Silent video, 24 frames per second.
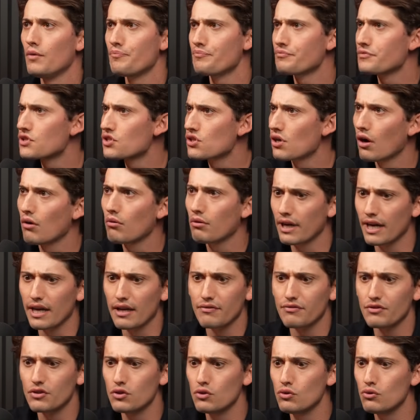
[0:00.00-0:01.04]
So
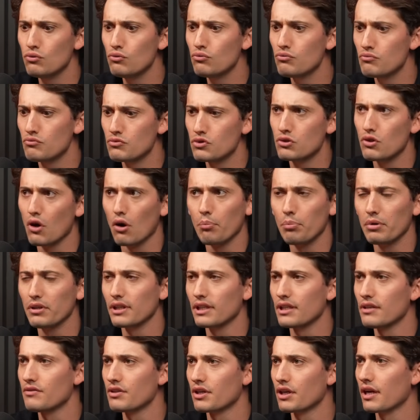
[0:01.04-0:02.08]
if you don't
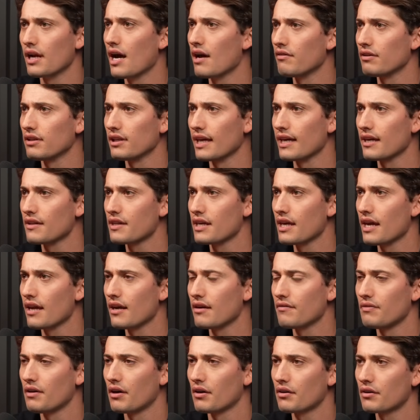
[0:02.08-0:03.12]
believe you're going to have a lengthy
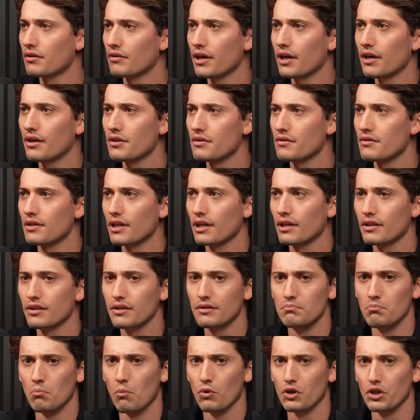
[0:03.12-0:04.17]
NFL career and you think
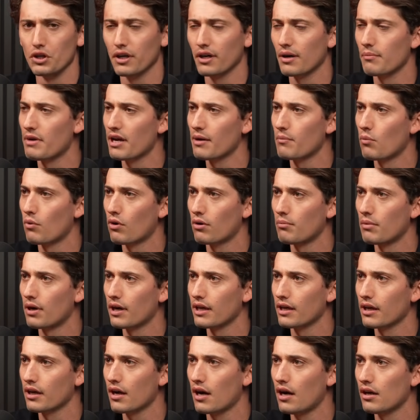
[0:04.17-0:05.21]
you're going to make more money
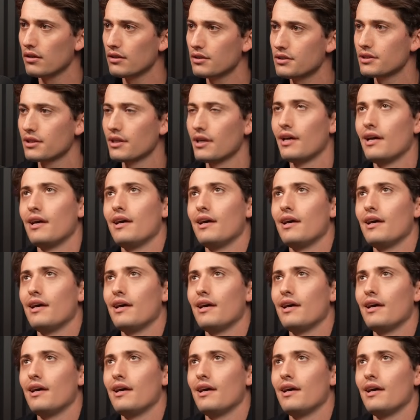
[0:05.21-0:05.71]
in college,